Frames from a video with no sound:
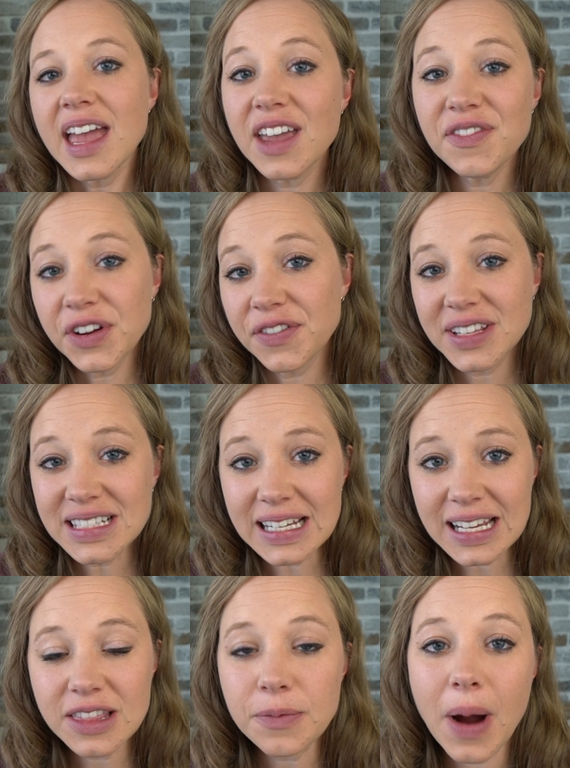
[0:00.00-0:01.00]
If you're
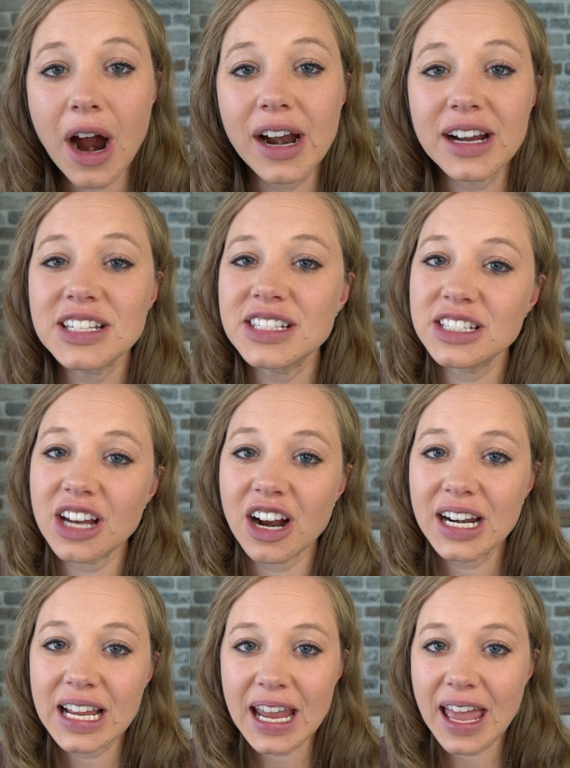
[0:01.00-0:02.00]
visiting the park
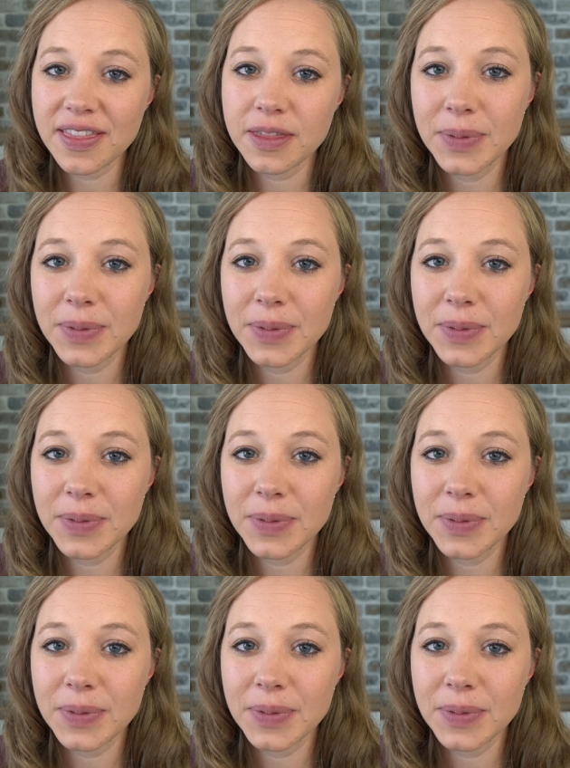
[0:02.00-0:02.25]
starting at